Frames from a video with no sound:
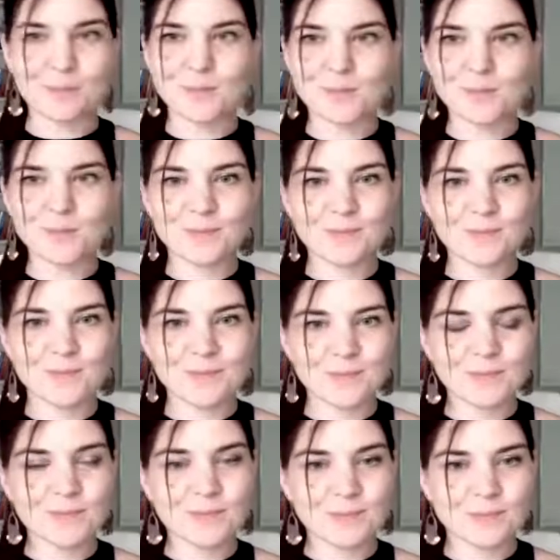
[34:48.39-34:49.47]

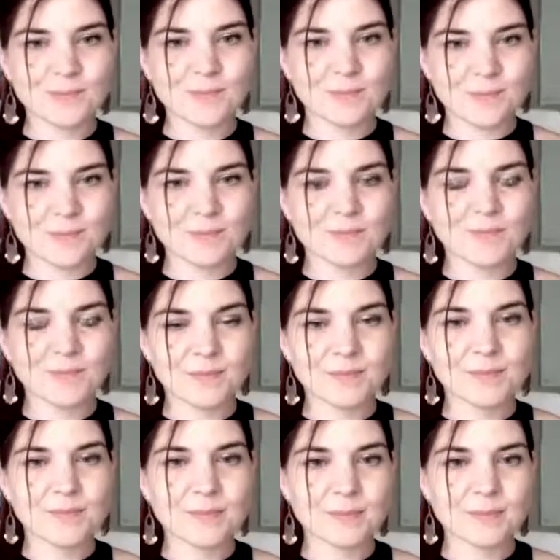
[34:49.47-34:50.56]

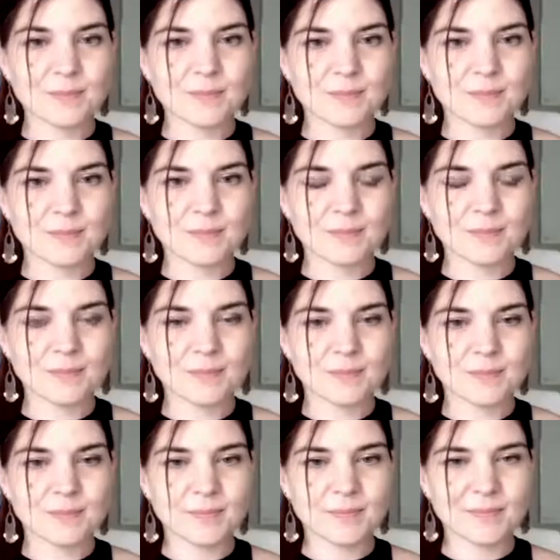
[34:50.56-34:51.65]
(not speaking)